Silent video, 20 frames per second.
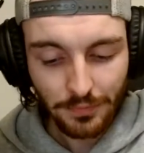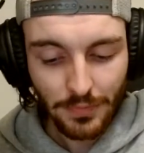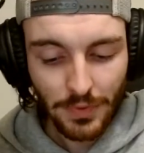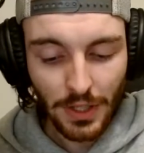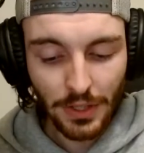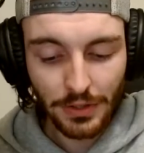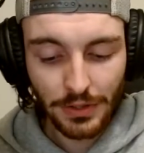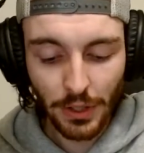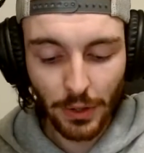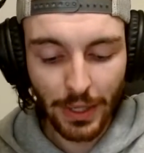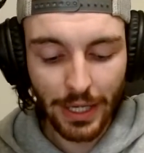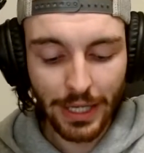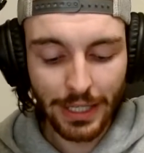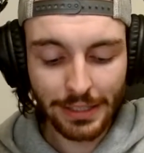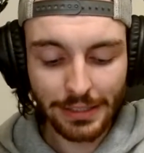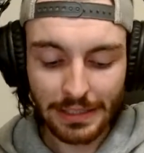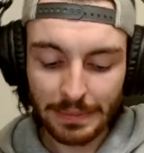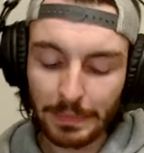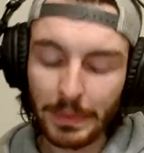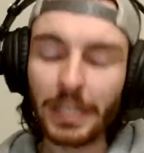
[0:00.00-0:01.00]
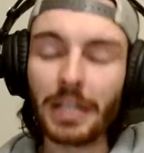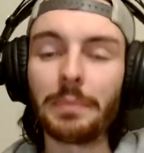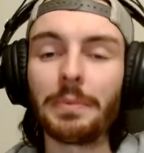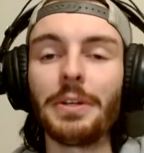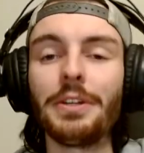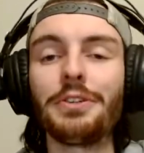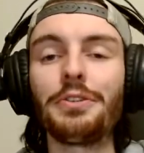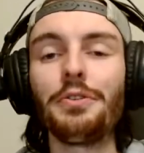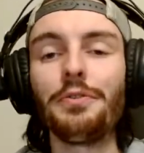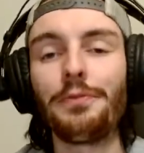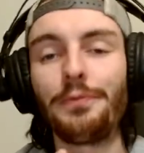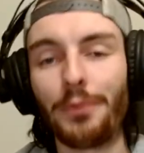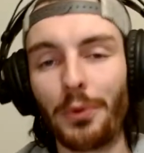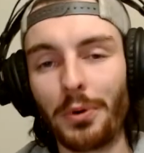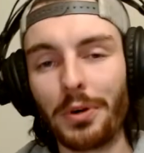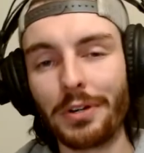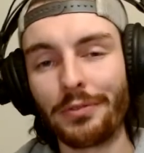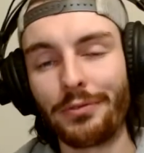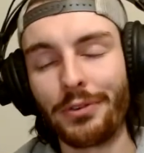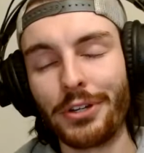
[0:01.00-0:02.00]
So it is split up into
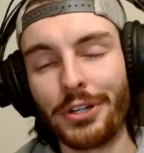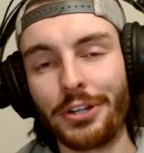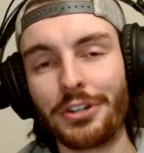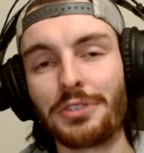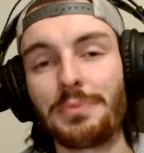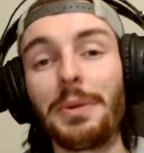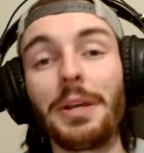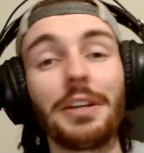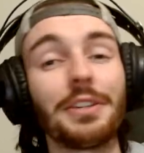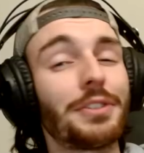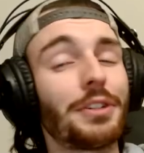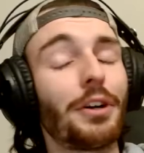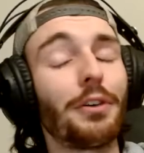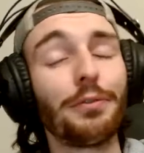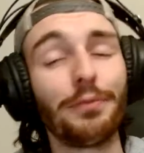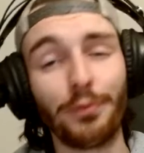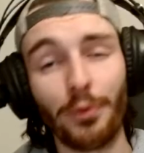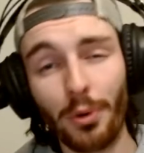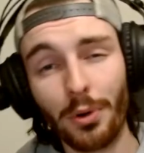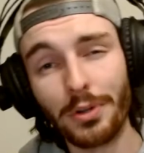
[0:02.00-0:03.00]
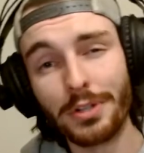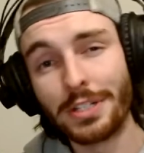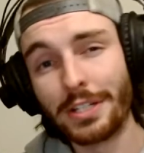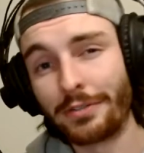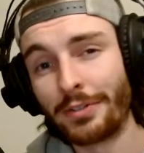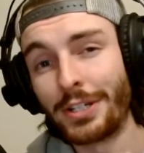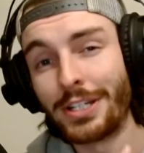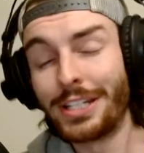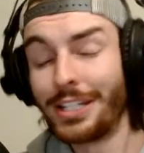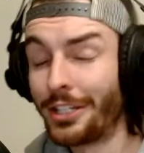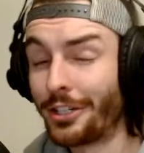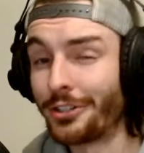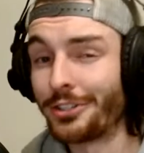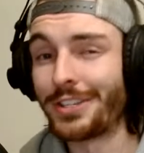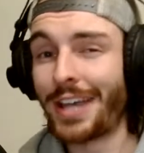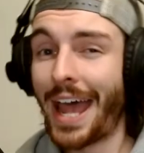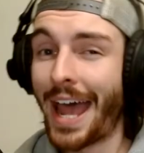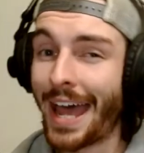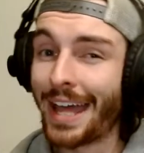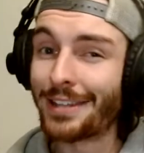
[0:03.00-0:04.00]
4 different years because there are 4 different years
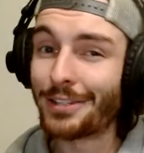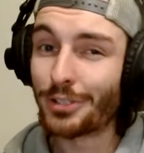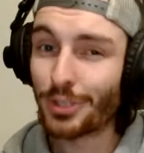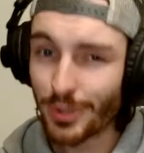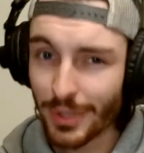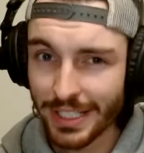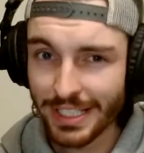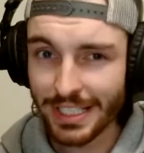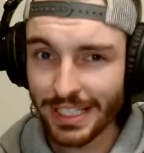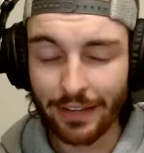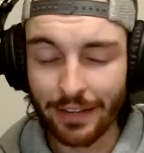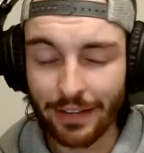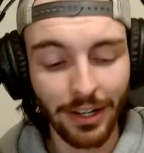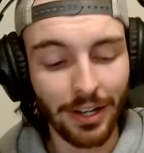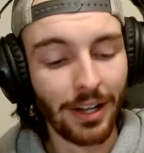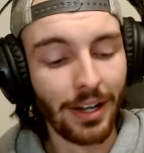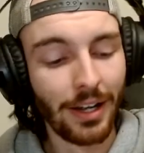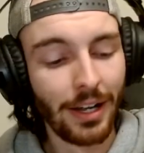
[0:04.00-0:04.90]
at Strixhaven.